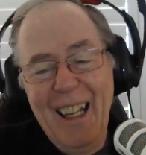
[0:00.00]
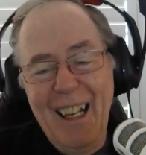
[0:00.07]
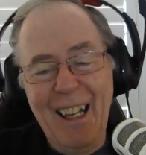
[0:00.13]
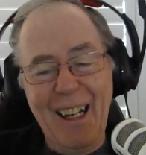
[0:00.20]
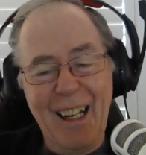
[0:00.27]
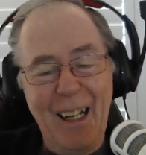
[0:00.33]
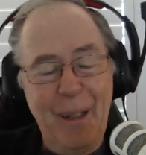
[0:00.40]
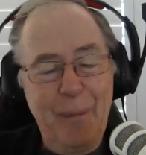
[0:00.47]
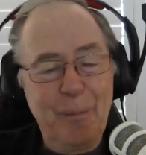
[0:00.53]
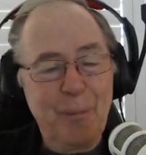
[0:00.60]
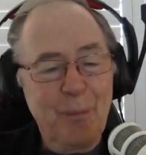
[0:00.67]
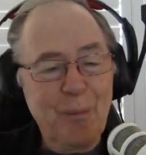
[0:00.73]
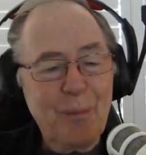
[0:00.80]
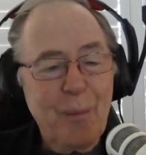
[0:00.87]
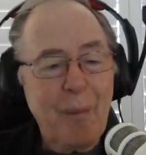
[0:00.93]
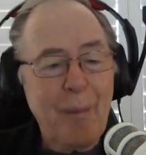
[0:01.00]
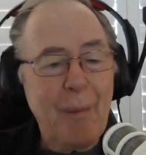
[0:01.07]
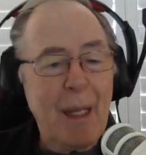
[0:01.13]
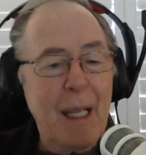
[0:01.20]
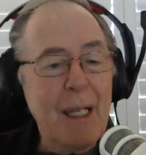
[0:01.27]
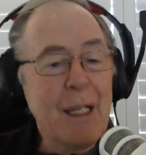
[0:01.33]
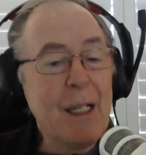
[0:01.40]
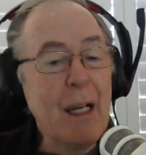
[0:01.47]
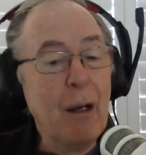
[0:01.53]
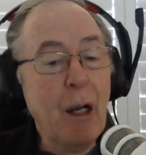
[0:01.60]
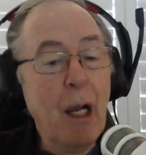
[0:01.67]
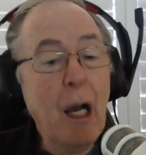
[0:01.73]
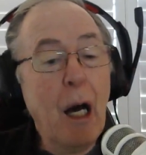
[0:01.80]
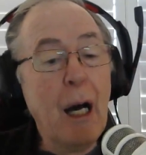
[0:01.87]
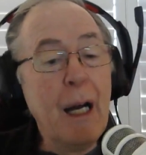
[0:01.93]
Okay. So
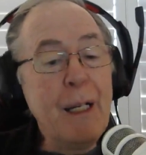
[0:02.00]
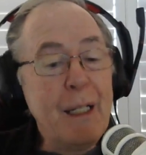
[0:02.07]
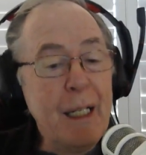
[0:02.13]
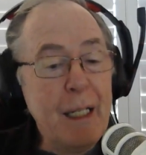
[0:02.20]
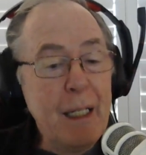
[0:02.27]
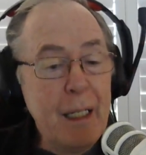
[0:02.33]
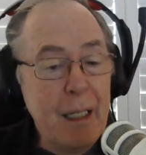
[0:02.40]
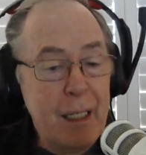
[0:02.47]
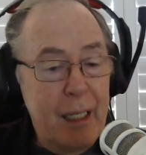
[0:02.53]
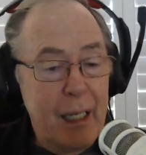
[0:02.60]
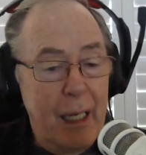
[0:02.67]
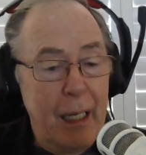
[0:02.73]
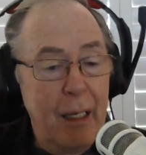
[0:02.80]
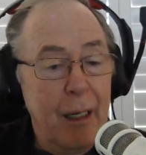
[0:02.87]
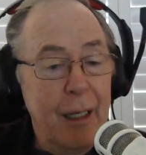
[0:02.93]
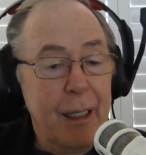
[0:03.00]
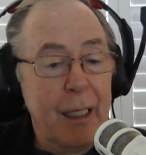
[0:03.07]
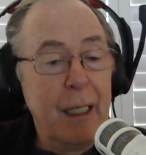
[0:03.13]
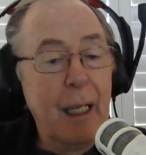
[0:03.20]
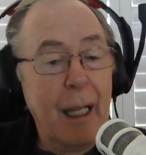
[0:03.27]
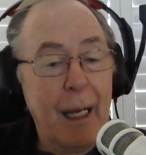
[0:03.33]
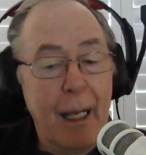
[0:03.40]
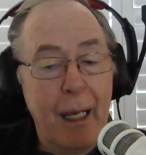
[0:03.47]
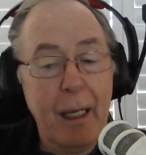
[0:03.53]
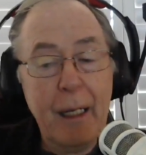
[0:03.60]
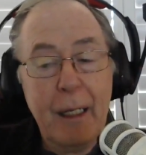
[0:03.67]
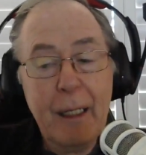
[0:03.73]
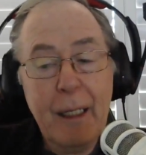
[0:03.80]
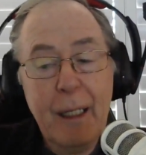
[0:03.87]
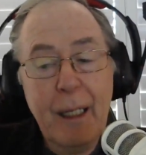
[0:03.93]
I did let out
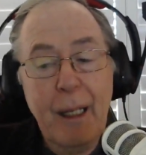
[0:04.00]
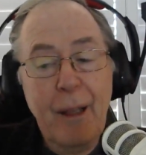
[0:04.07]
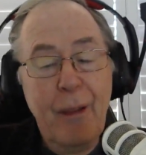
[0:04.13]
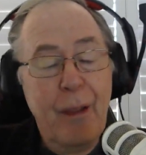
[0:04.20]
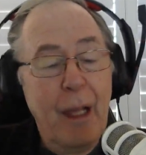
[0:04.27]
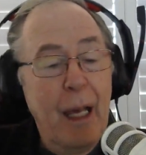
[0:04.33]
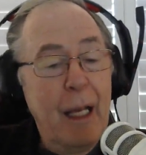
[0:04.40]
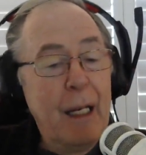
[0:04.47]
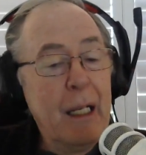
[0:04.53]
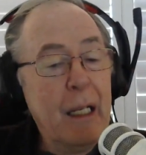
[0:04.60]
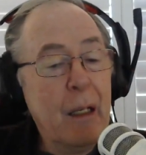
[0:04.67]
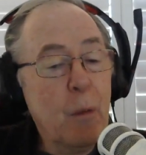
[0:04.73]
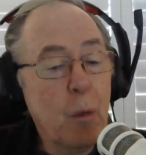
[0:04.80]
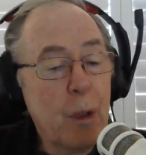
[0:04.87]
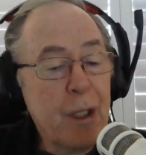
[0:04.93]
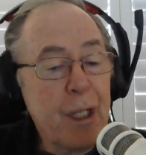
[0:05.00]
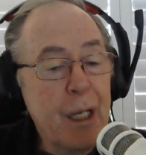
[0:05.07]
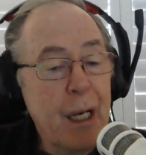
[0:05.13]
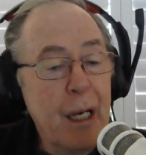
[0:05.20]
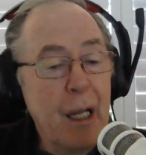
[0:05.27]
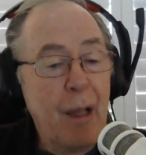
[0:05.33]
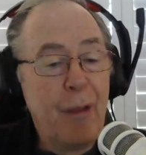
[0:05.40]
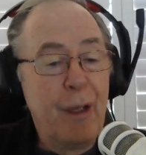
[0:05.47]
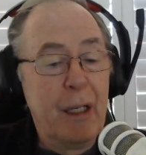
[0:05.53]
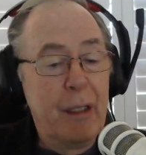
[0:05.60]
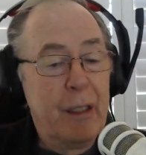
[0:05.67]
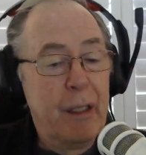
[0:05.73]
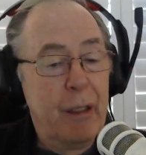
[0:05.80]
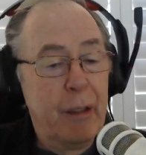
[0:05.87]
that it was nothing to